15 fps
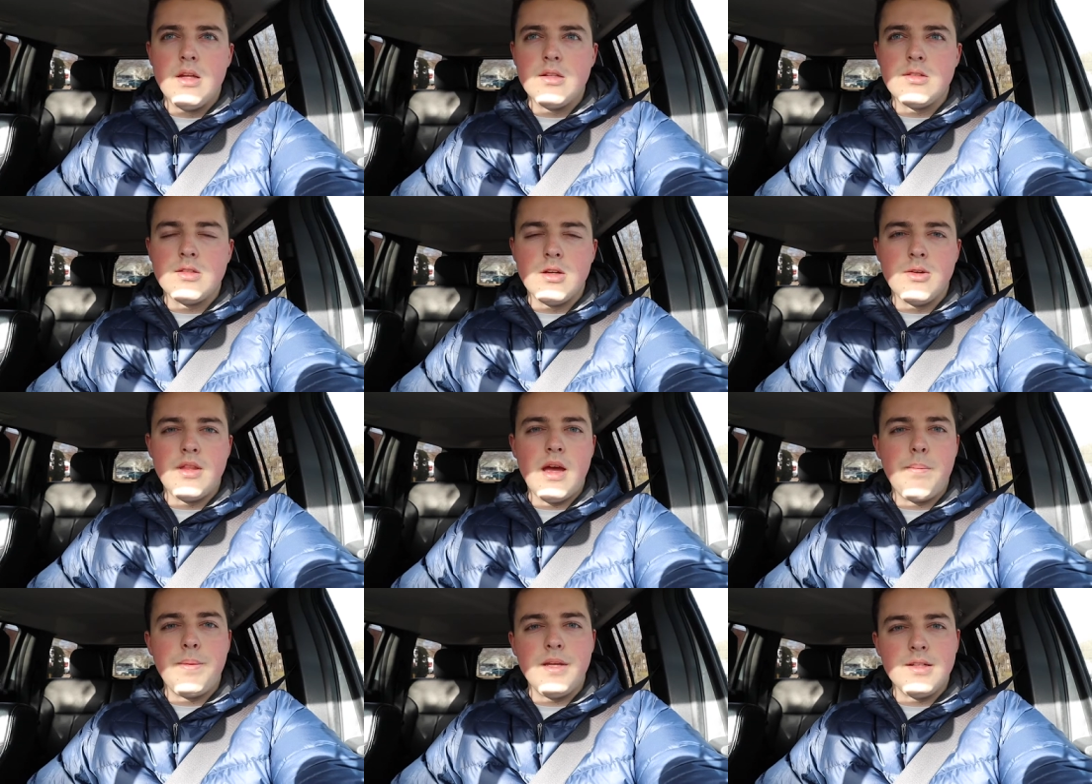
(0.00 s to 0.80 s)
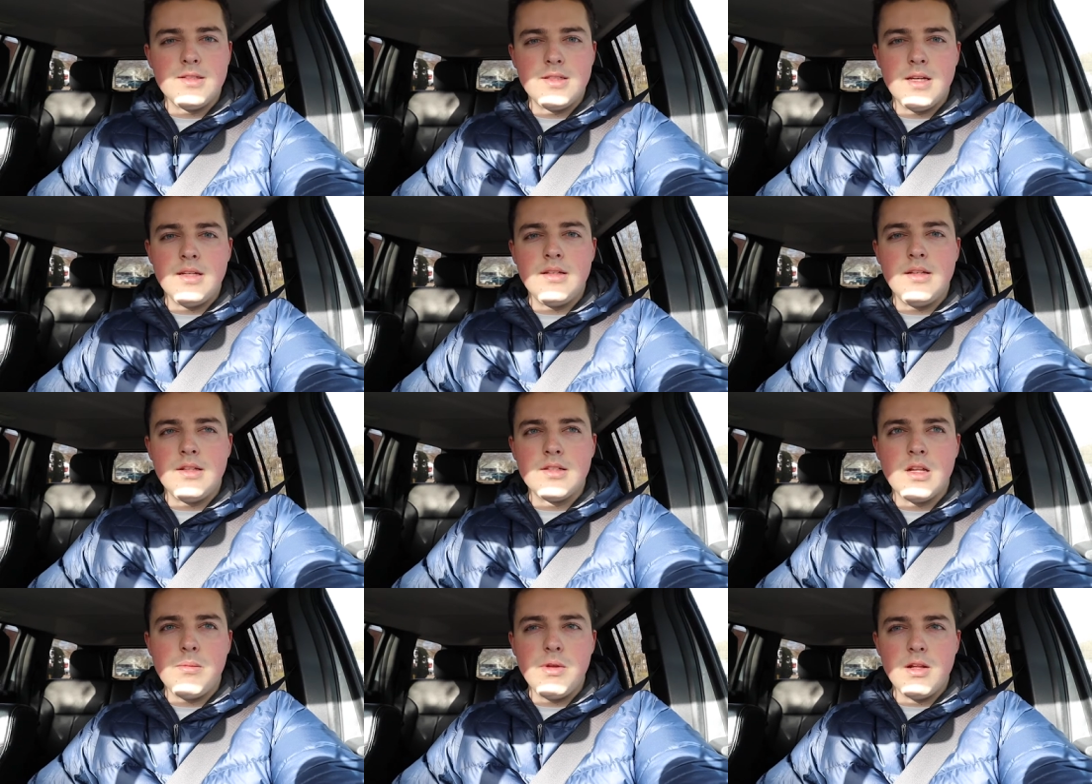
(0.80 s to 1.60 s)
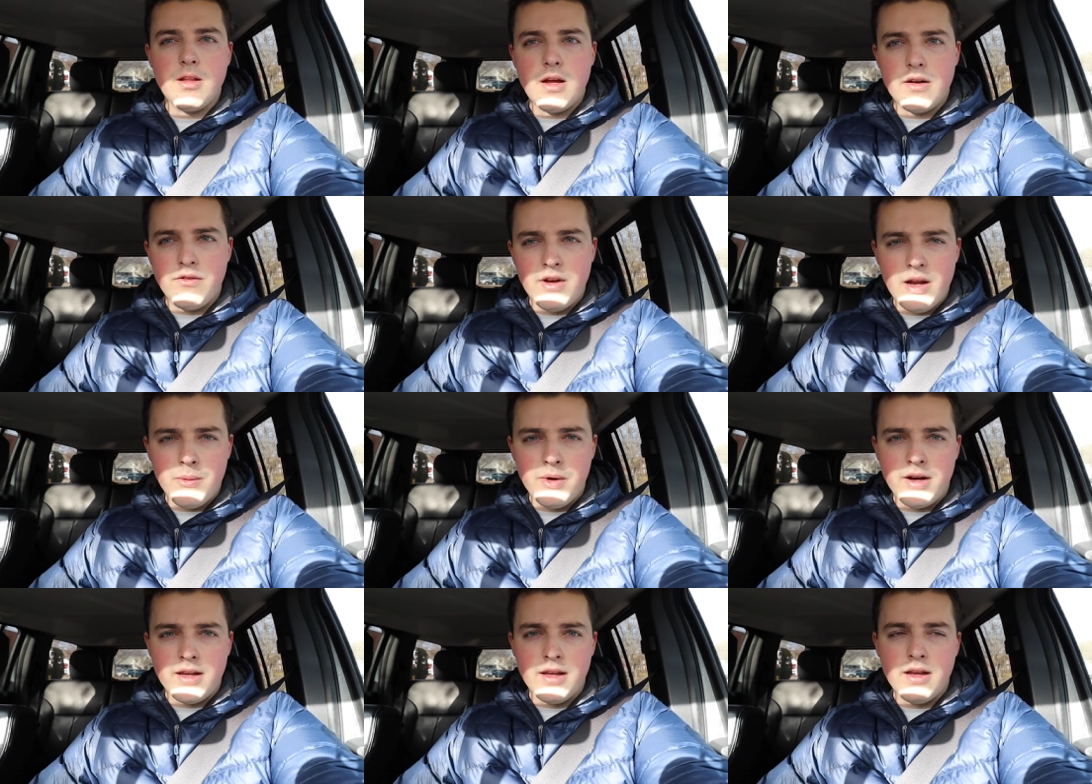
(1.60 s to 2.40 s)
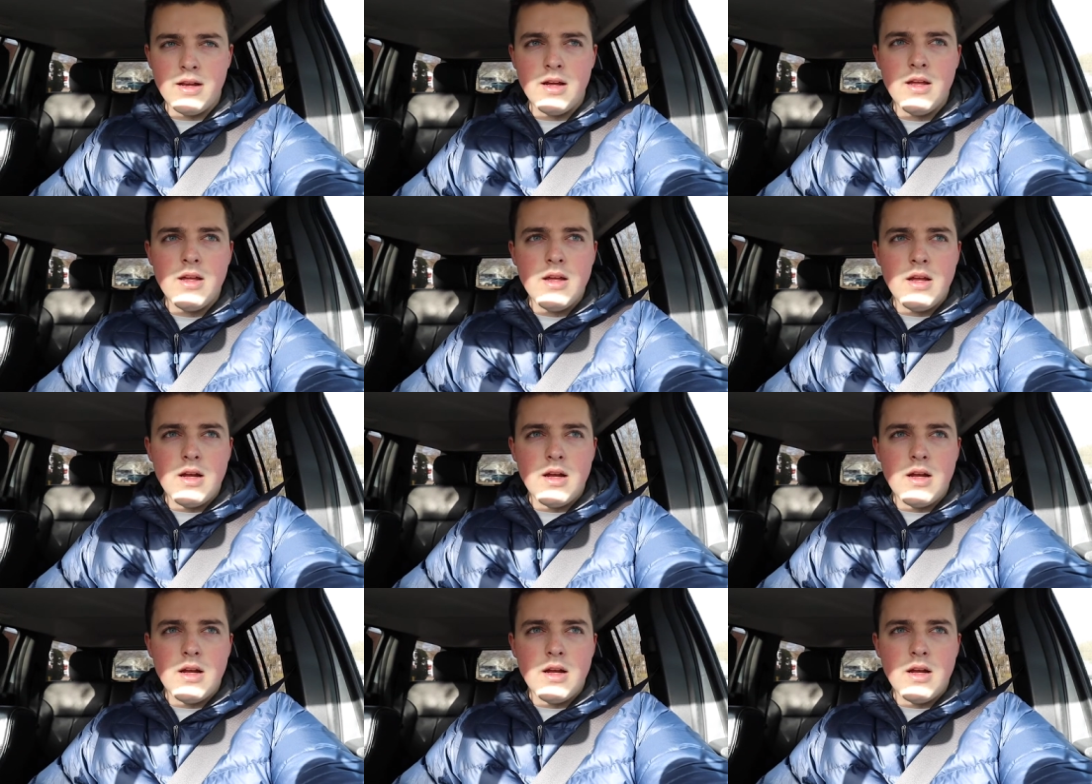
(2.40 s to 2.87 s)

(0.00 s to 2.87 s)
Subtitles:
So that being said, it's going to be a lot of networking.